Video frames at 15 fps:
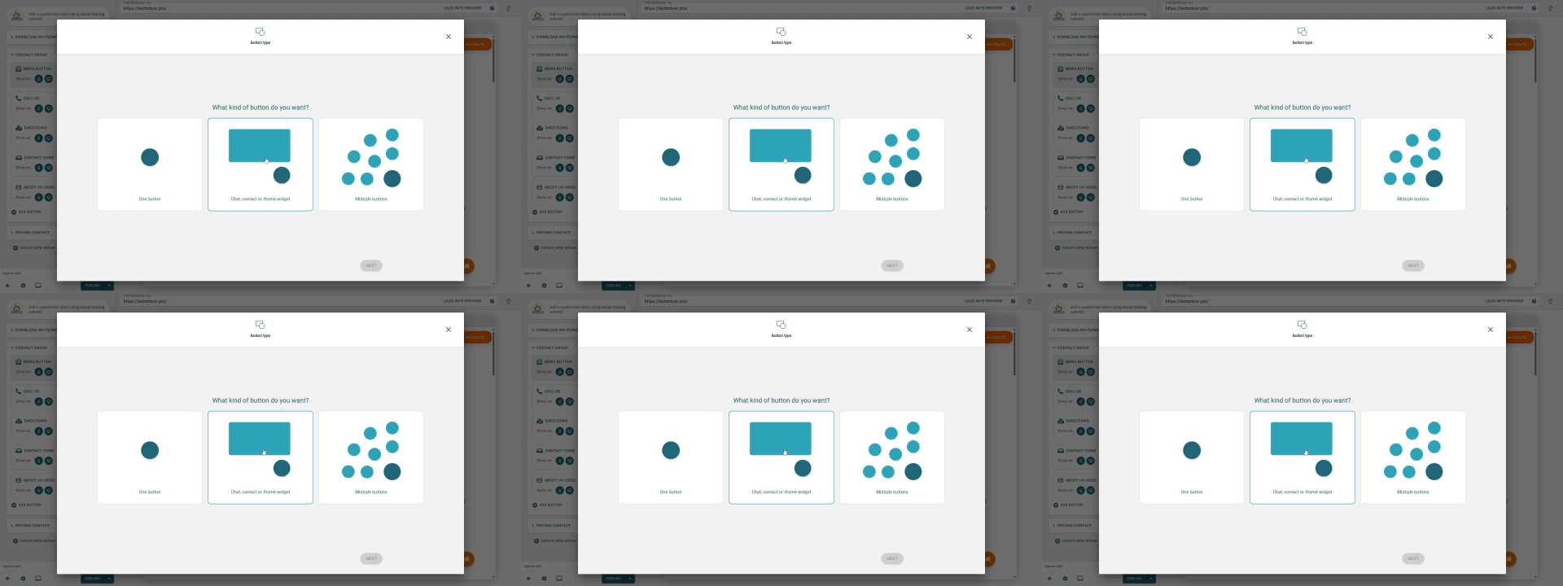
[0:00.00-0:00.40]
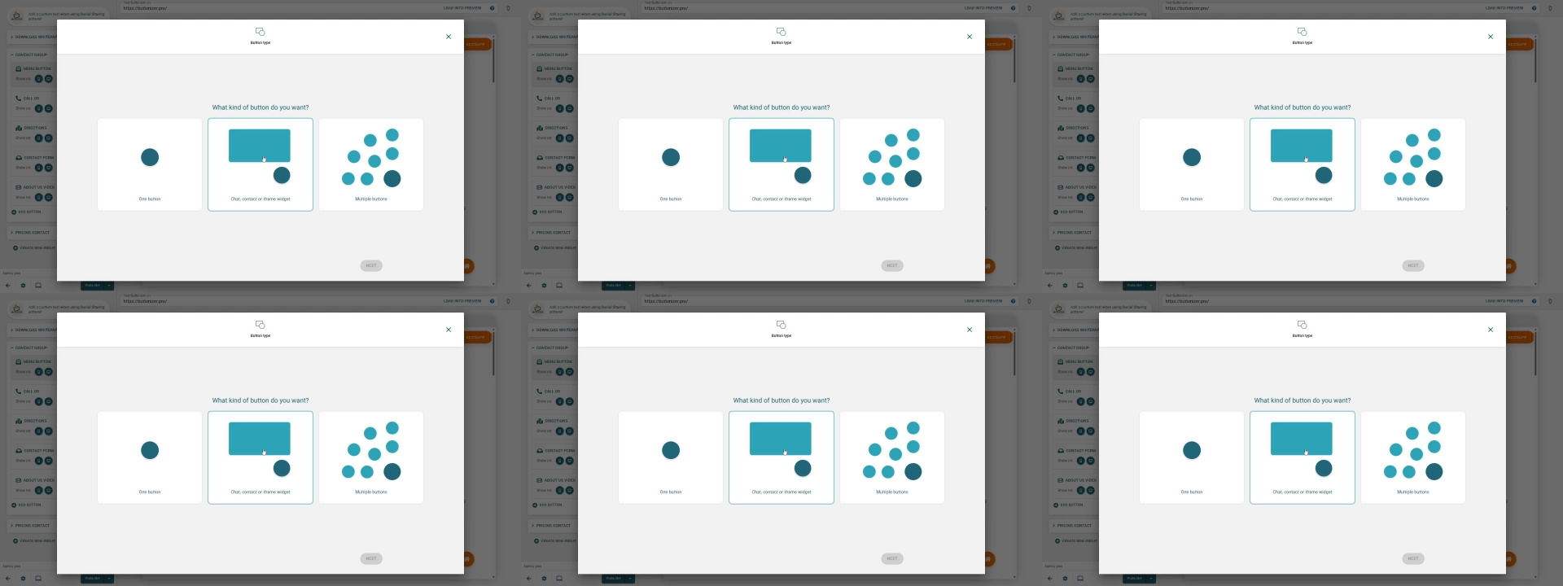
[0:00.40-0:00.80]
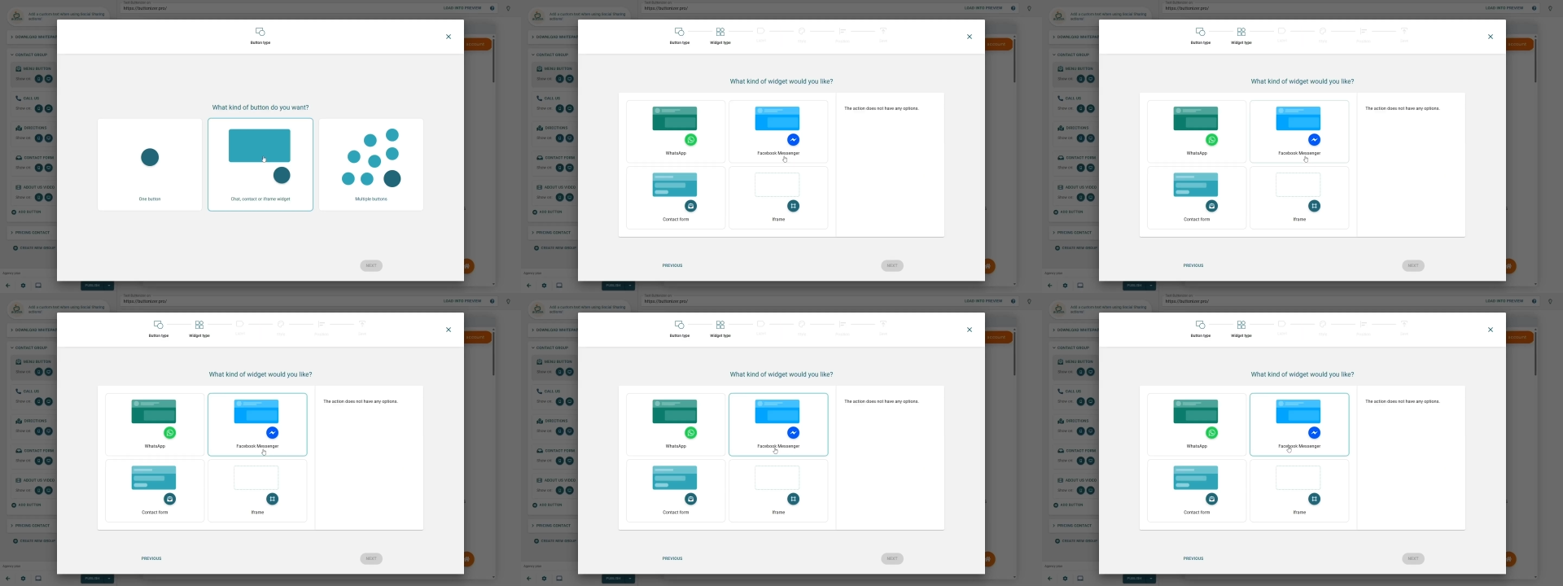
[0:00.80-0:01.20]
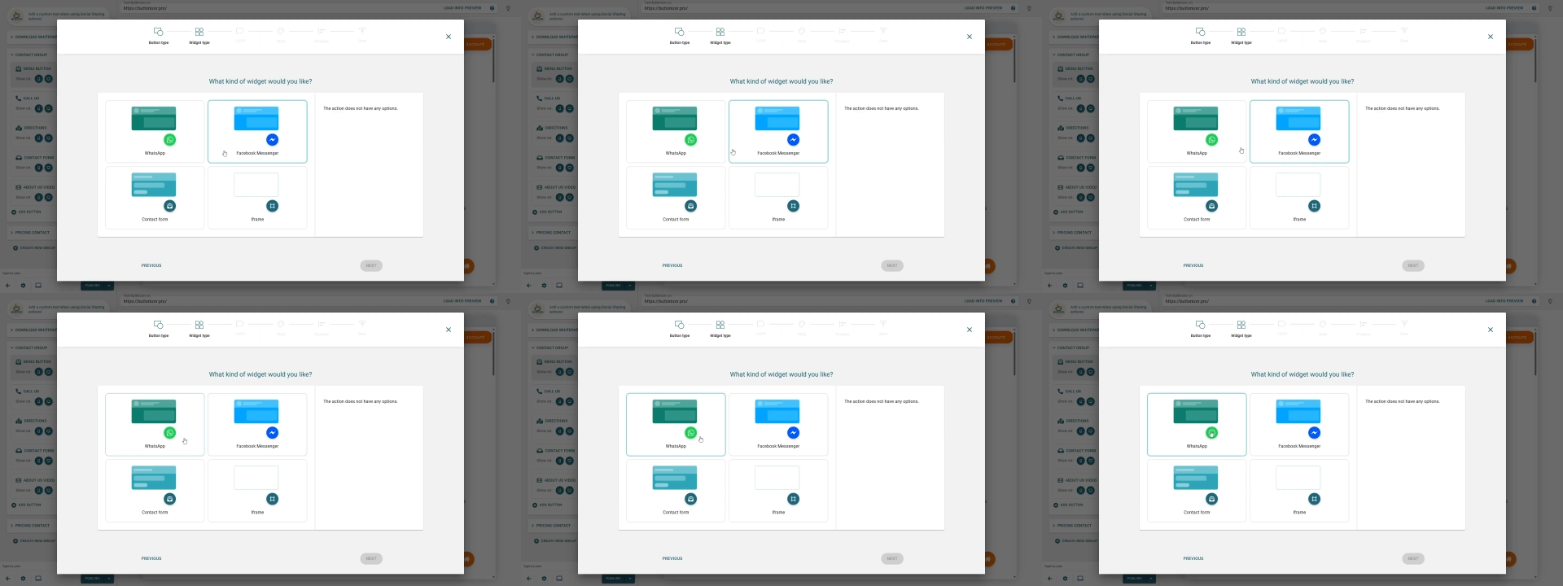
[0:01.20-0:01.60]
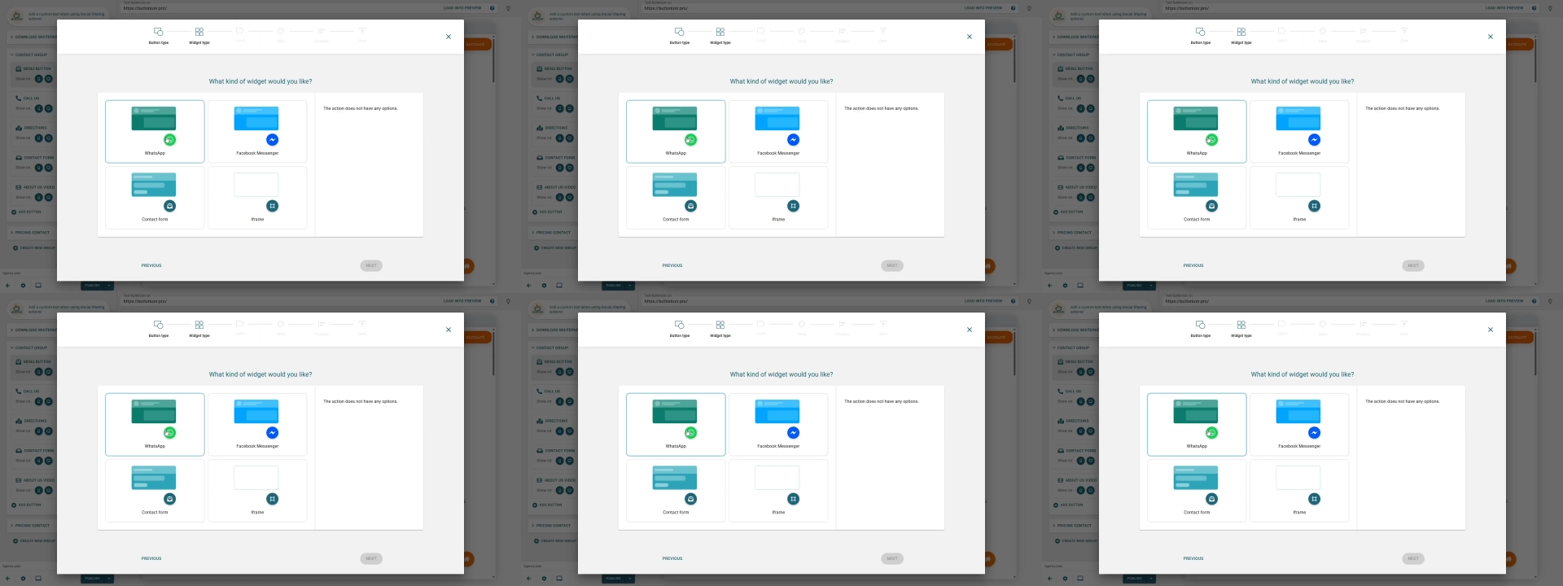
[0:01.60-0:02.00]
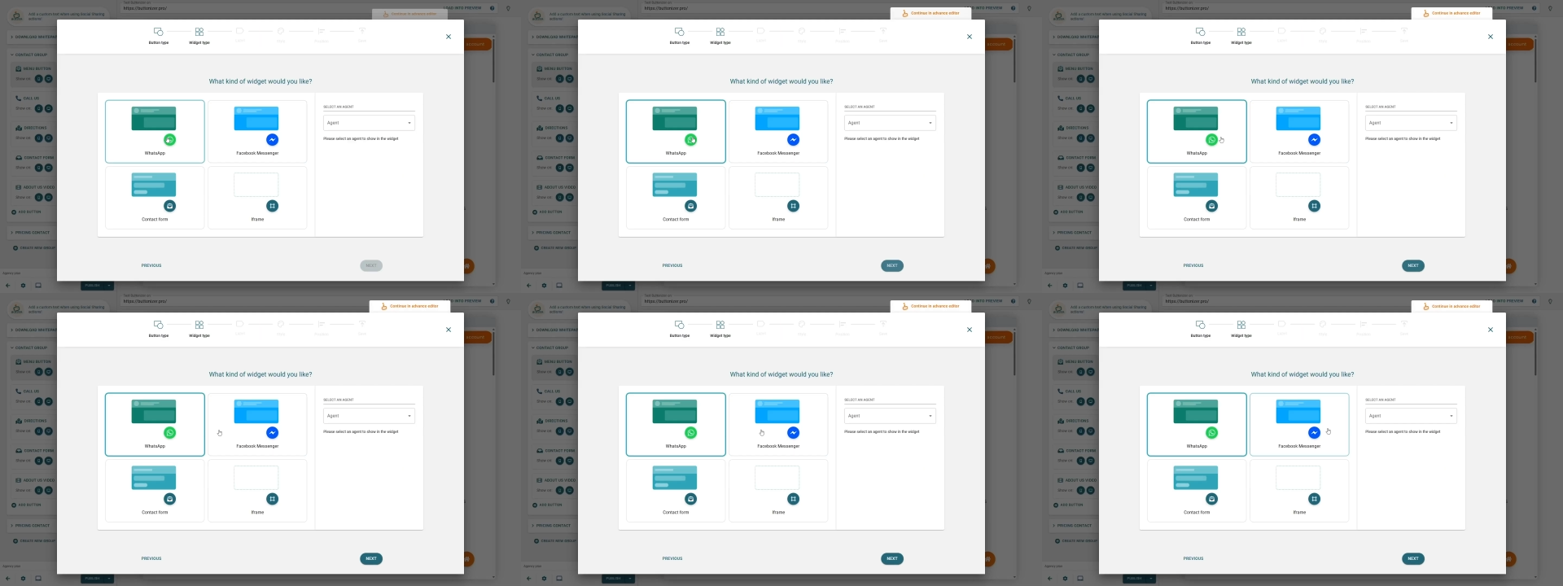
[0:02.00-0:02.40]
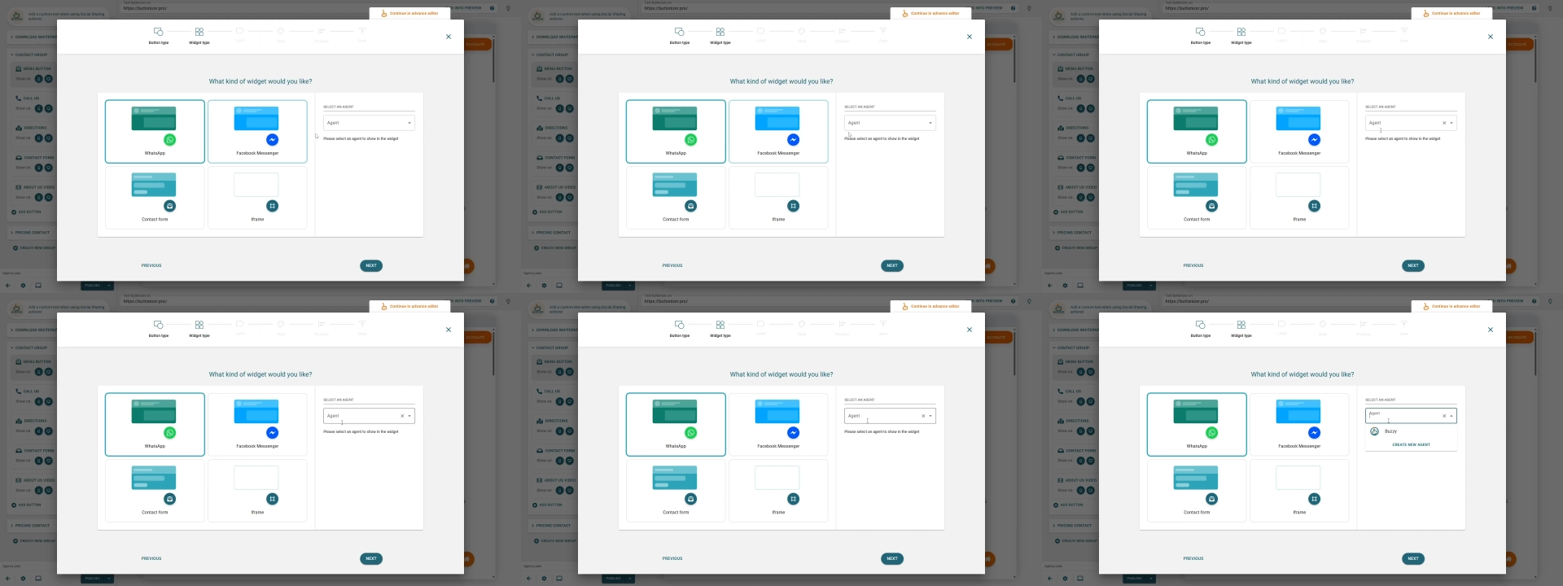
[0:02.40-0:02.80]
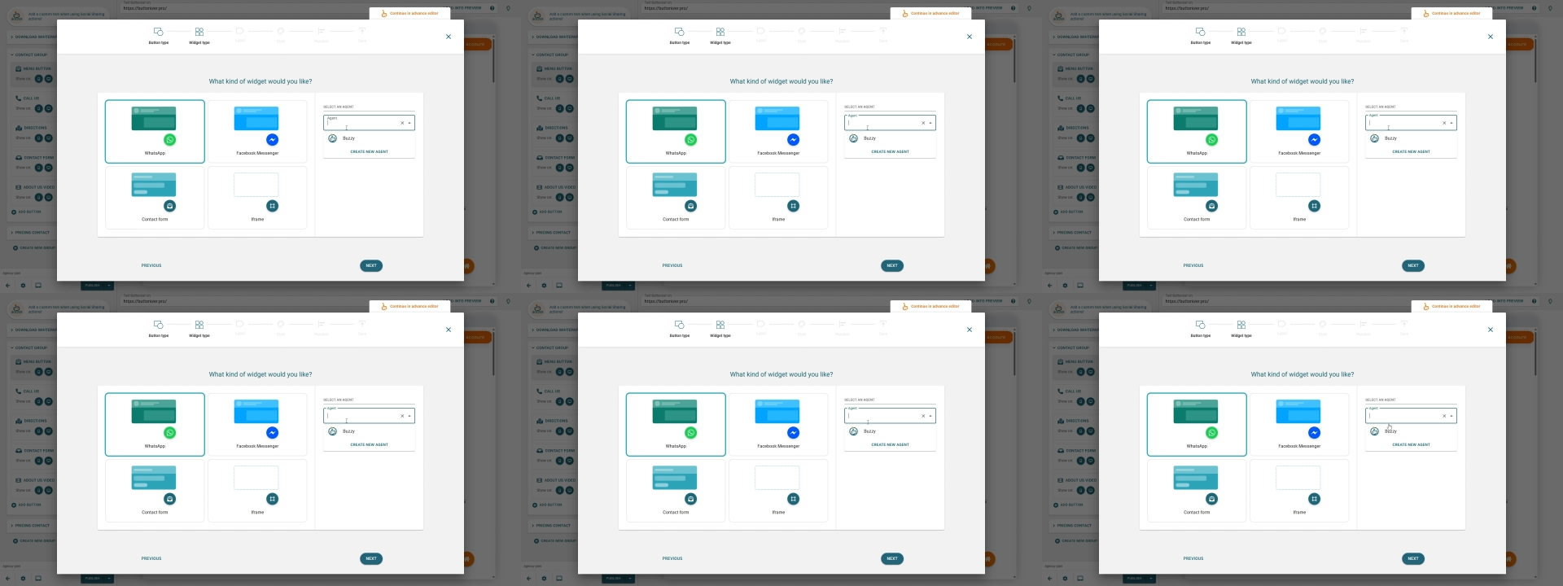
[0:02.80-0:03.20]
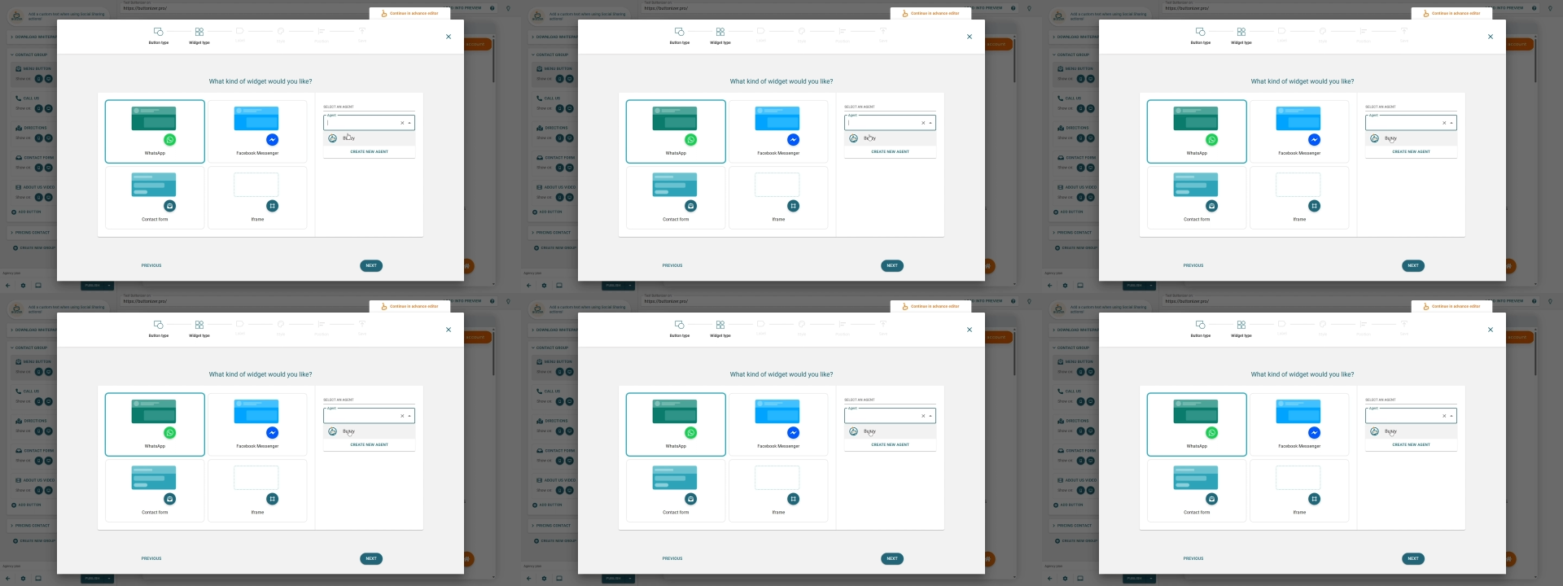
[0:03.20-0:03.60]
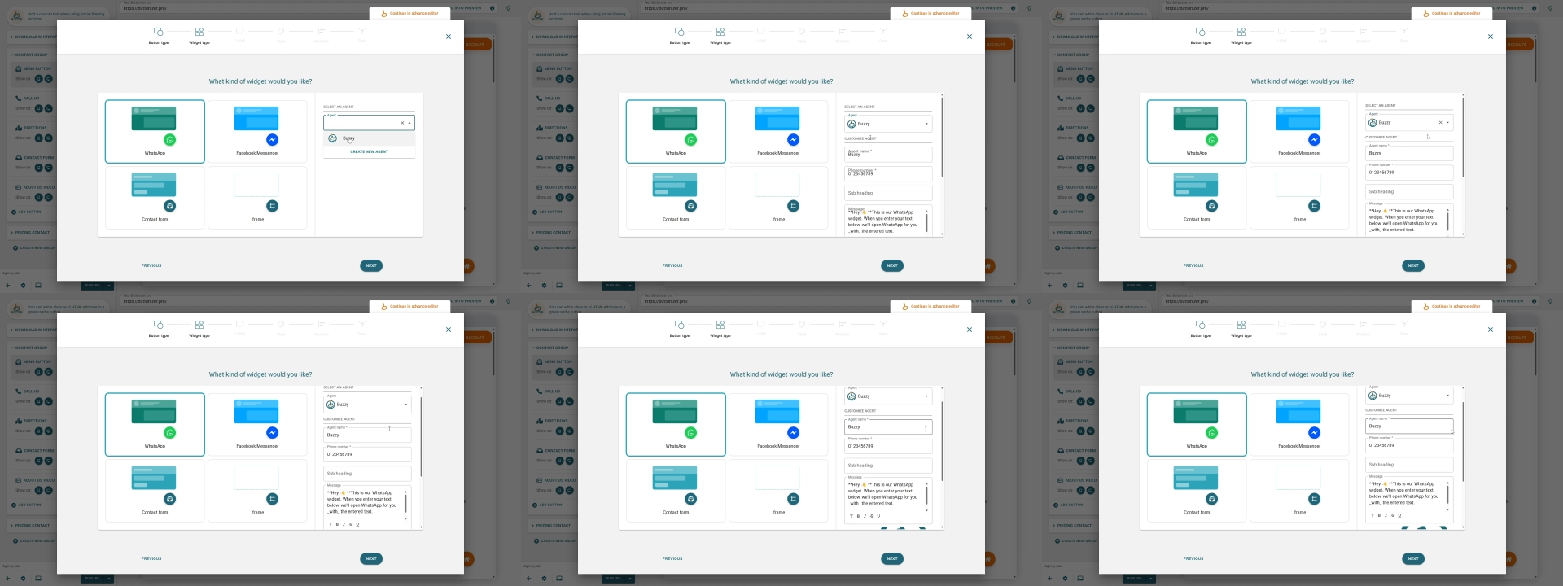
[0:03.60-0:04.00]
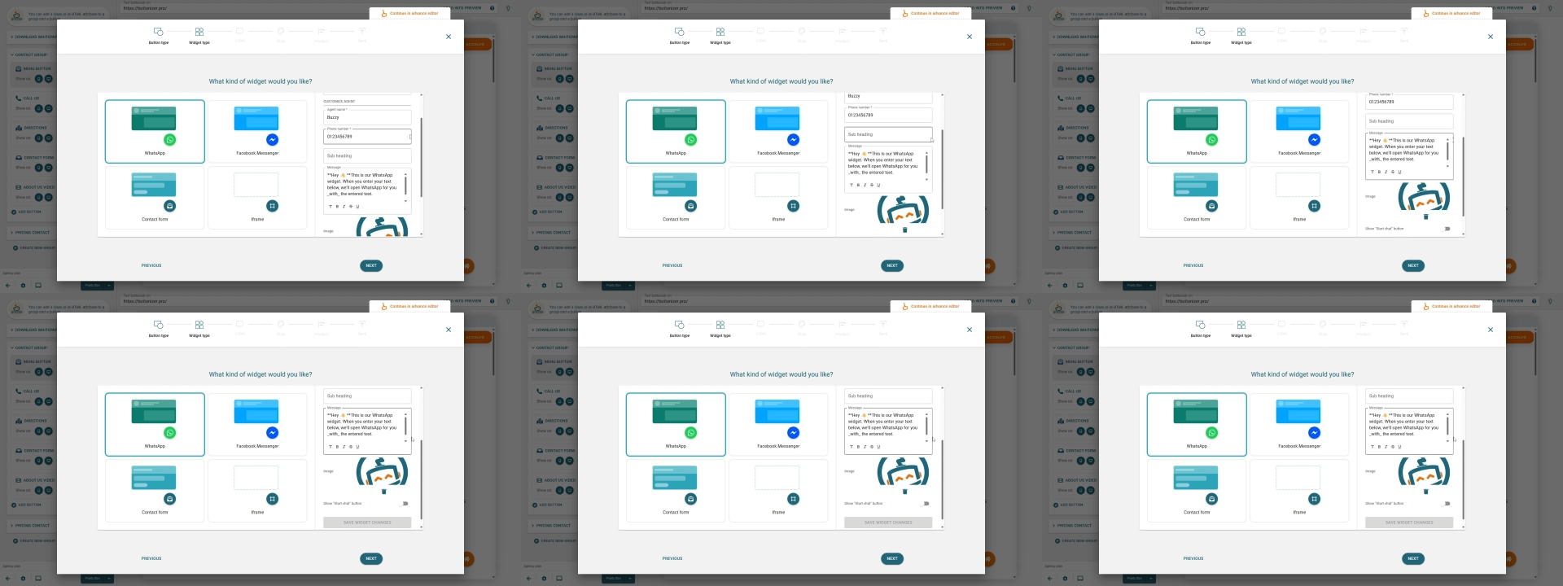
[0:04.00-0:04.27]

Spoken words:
No face is visible, so there are no lips to read.